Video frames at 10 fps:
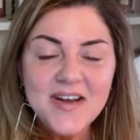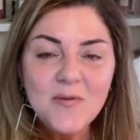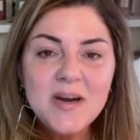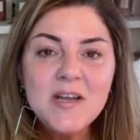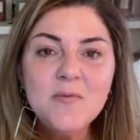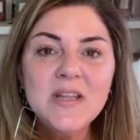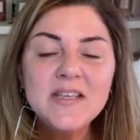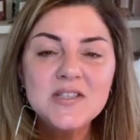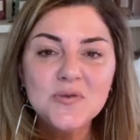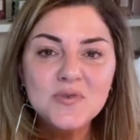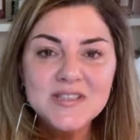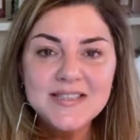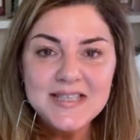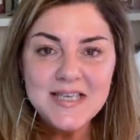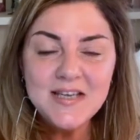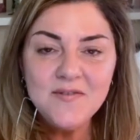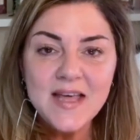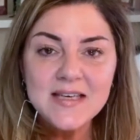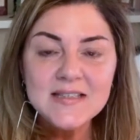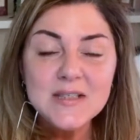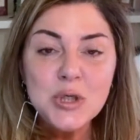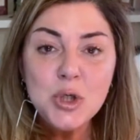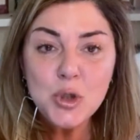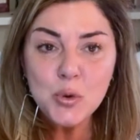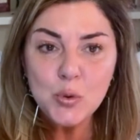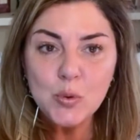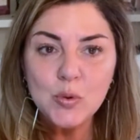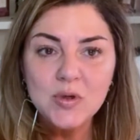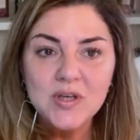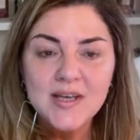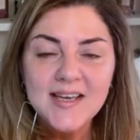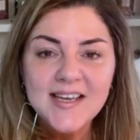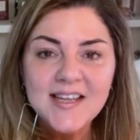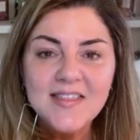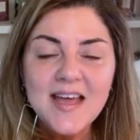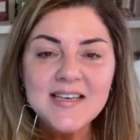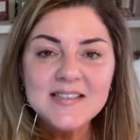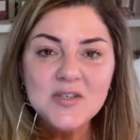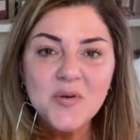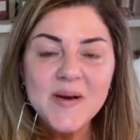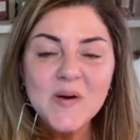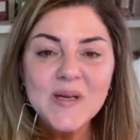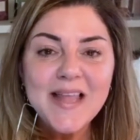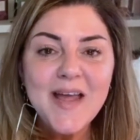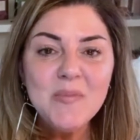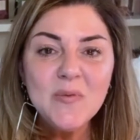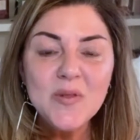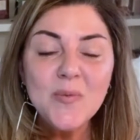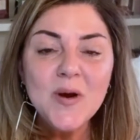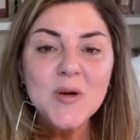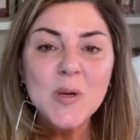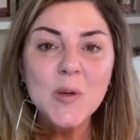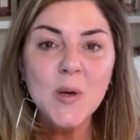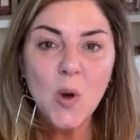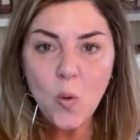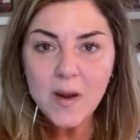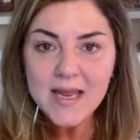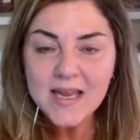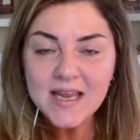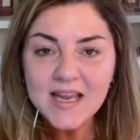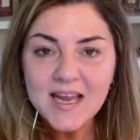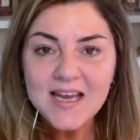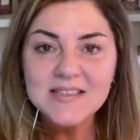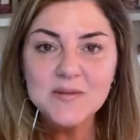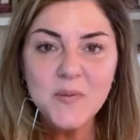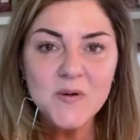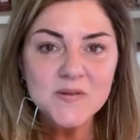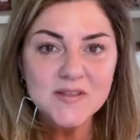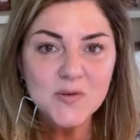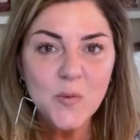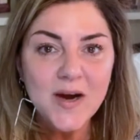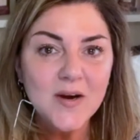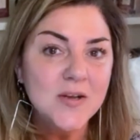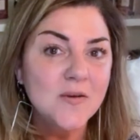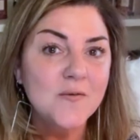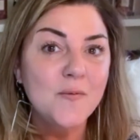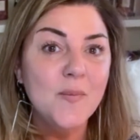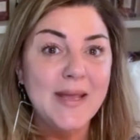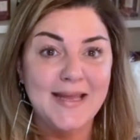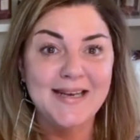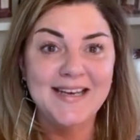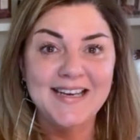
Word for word: right? What are you willing to receive that is new, that is in greater alignment with where you're going as opposed to where you've been?